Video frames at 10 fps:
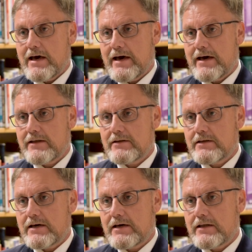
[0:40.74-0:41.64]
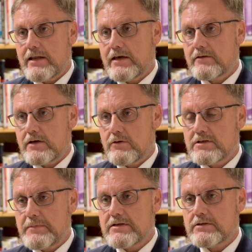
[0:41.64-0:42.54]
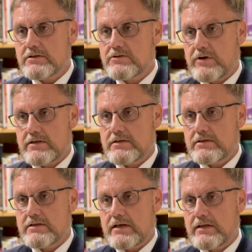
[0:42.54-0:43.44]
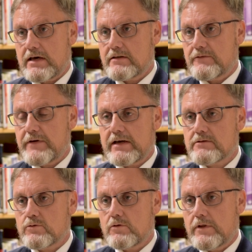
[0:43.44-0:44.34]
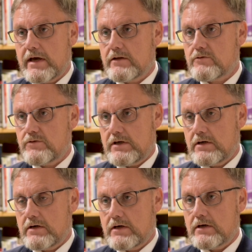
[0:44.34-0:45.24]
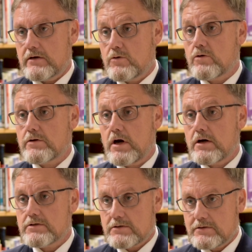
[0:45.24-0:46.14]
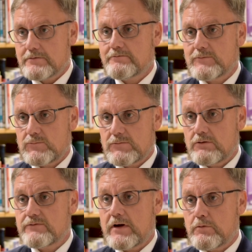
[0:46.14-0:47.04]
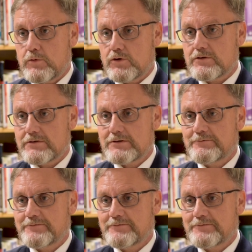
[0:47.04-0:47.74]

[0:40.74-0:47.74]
And NATO especially stresses that that affects all their three core tasks. So it's very important.